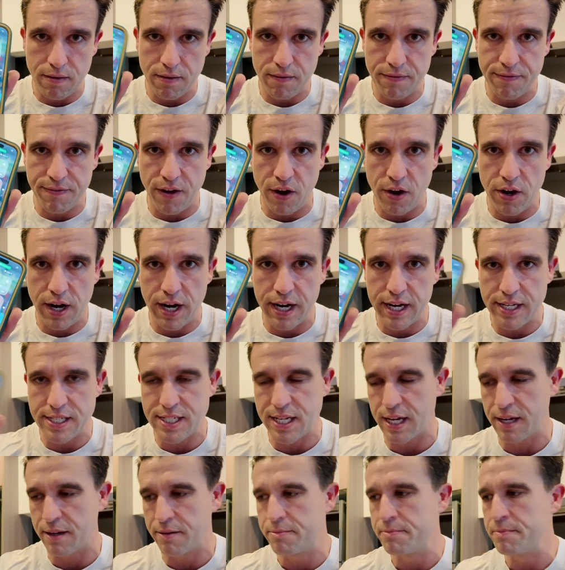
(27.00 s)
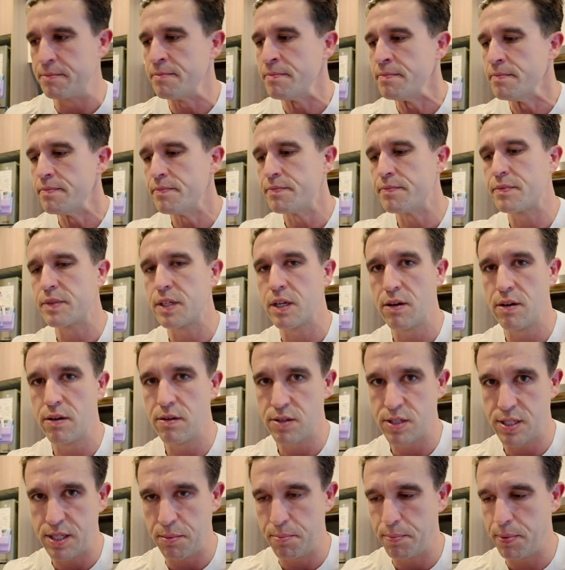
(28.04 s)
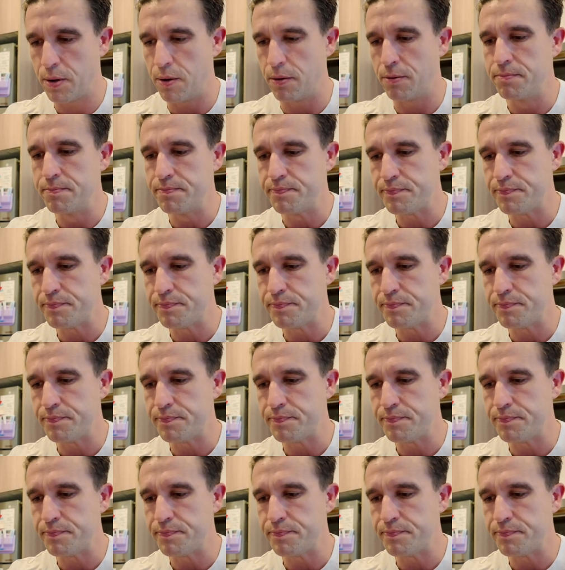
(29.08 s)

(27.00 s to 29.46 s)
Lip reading: phone editing, simple.